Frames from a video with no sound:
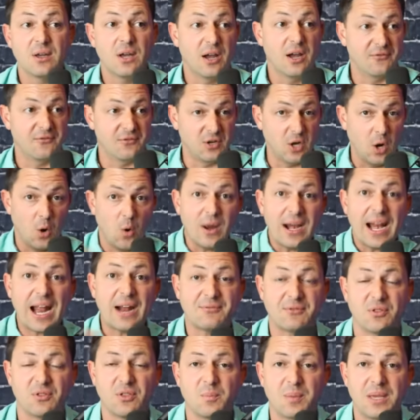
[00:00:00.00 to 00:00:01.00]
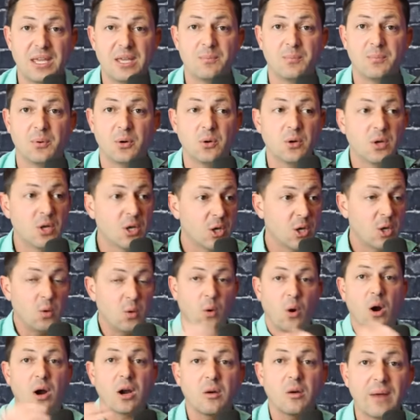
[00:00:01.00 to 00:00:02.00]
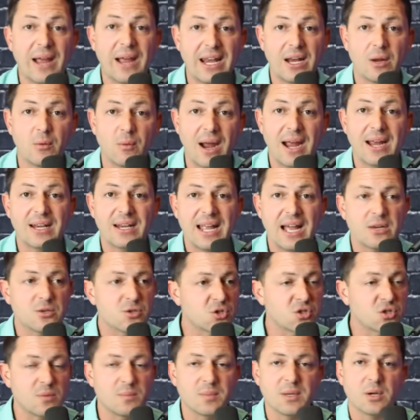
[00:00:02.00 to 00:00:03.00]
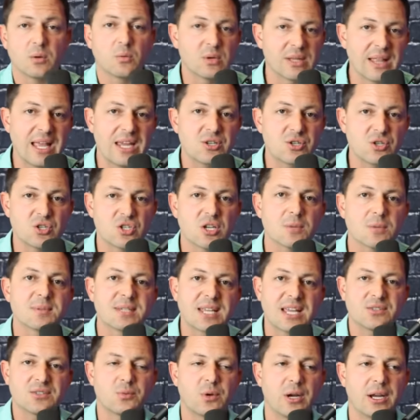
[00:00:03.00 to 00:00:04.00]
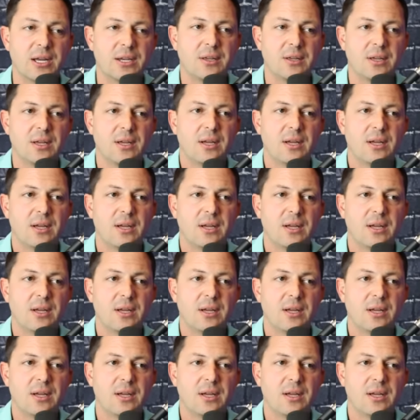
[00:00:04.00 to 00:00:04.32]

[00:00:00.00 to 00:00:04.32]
of going after the people who aren't ready right now just to build relationships. Guess what?